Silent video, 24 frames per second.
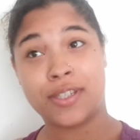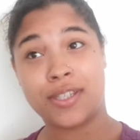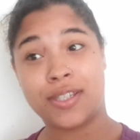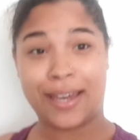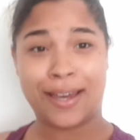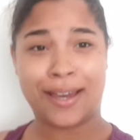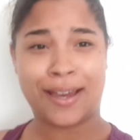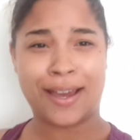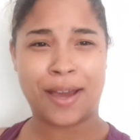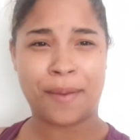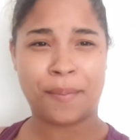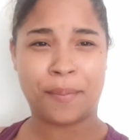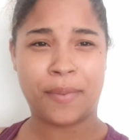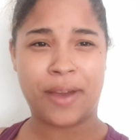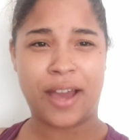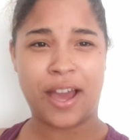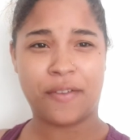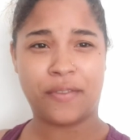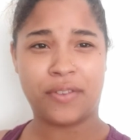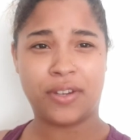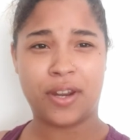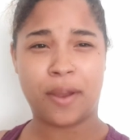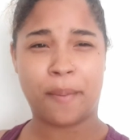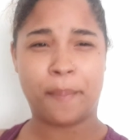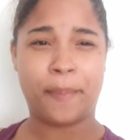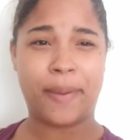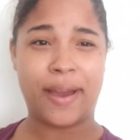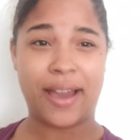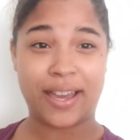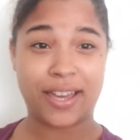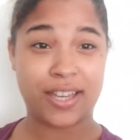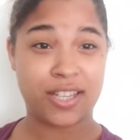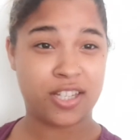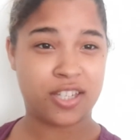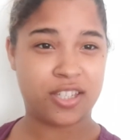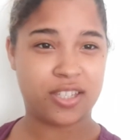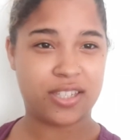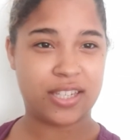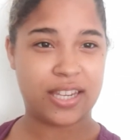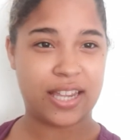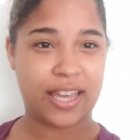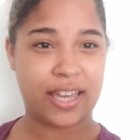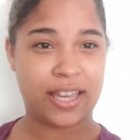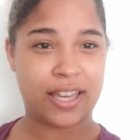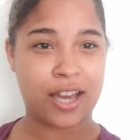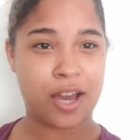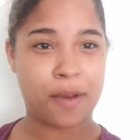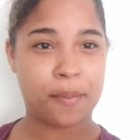Yeah, I'm having a package
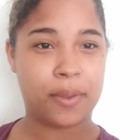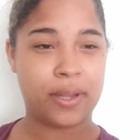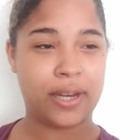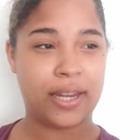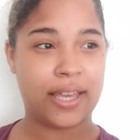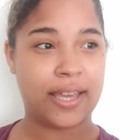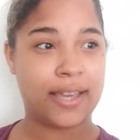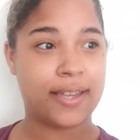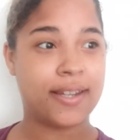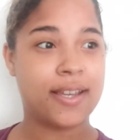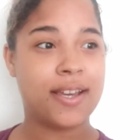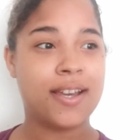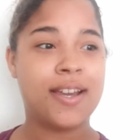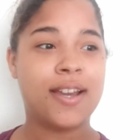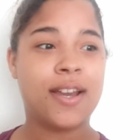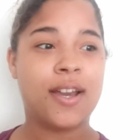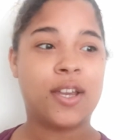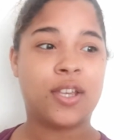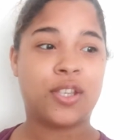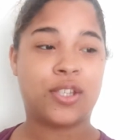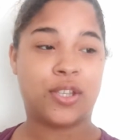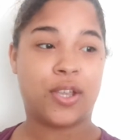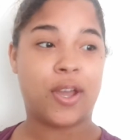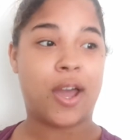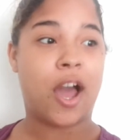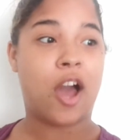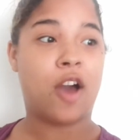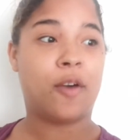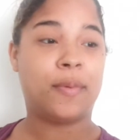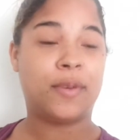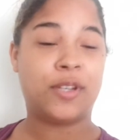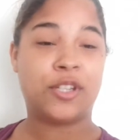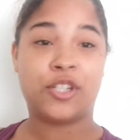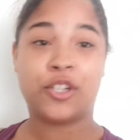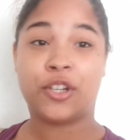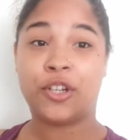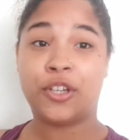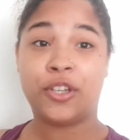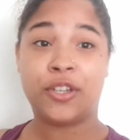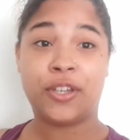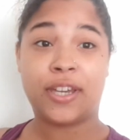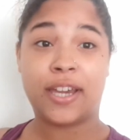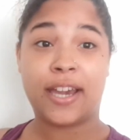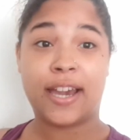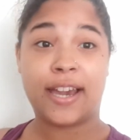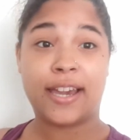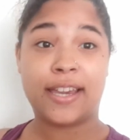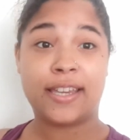today coming in, so I'll be showing you
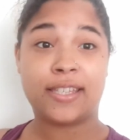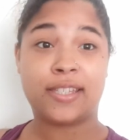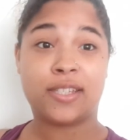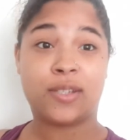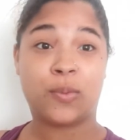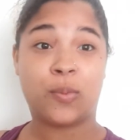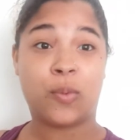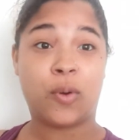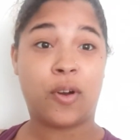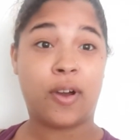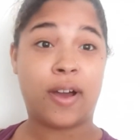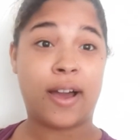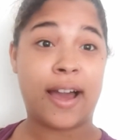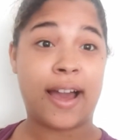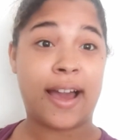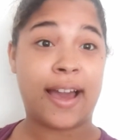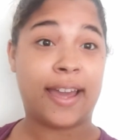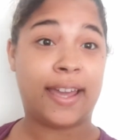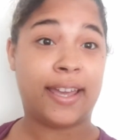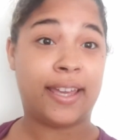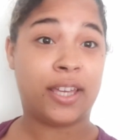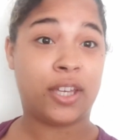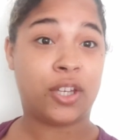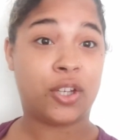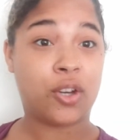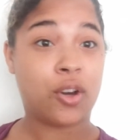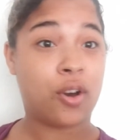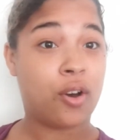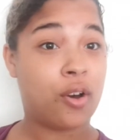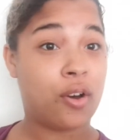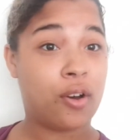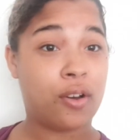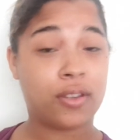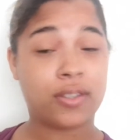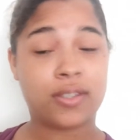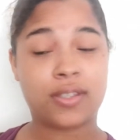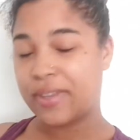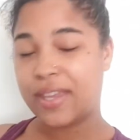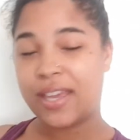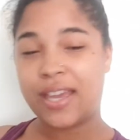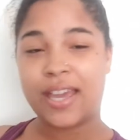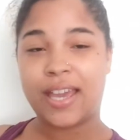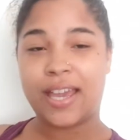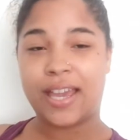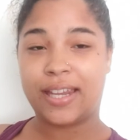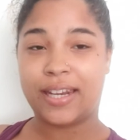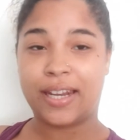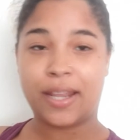guys what I got
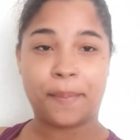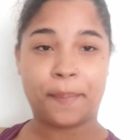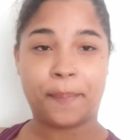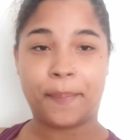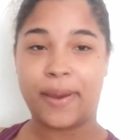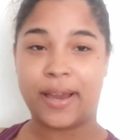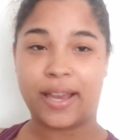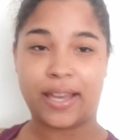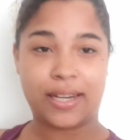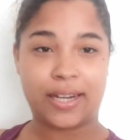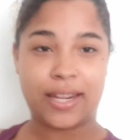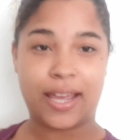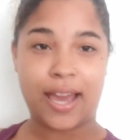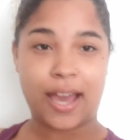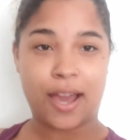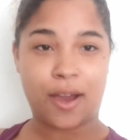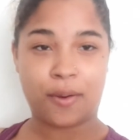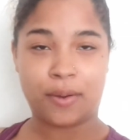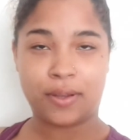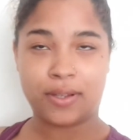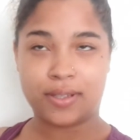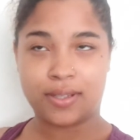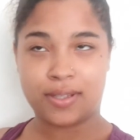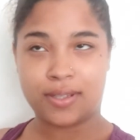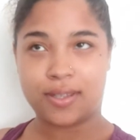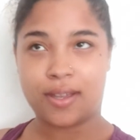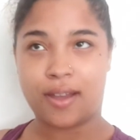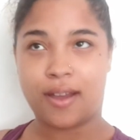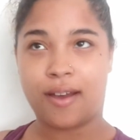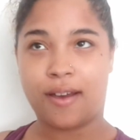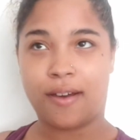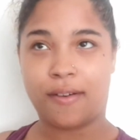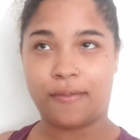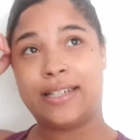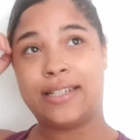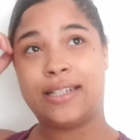and then packing it out and stuff.